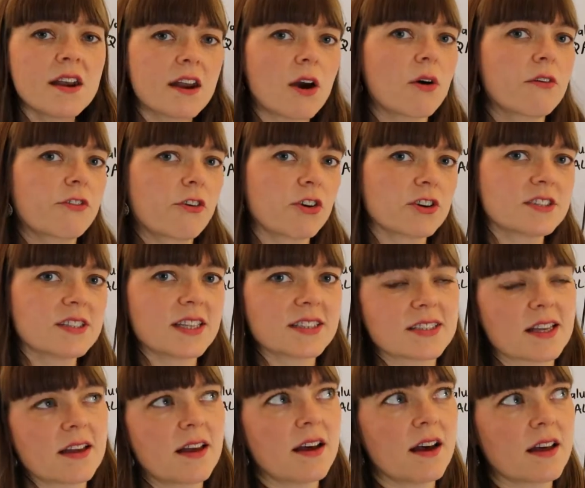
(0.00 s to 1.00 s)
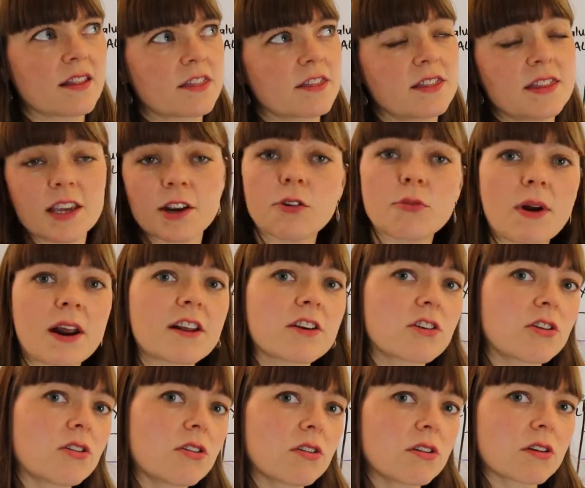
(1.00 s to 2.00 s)
Now, of course, that's a, a
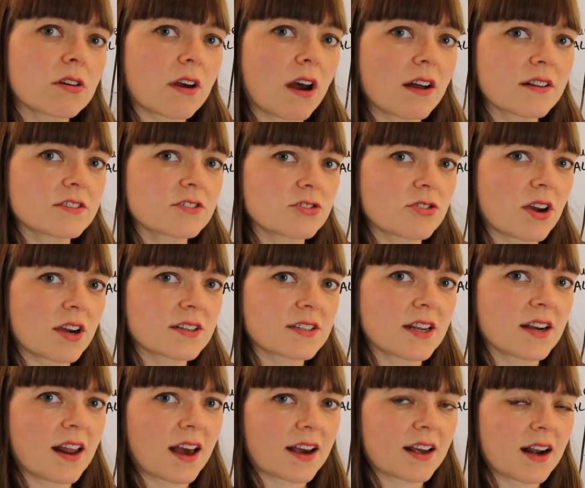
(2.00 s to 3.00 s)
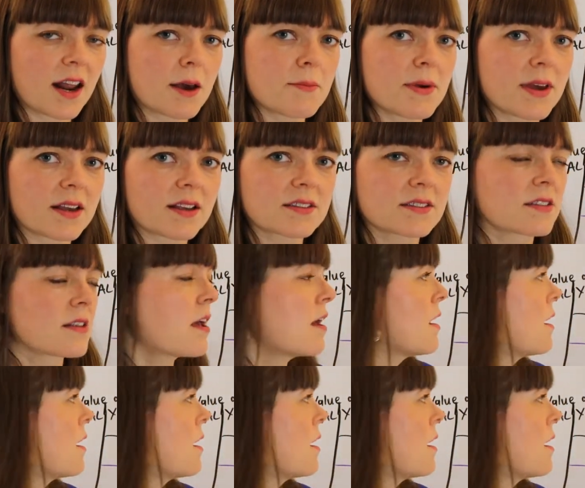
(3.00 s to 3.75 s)
theoretical construct in economics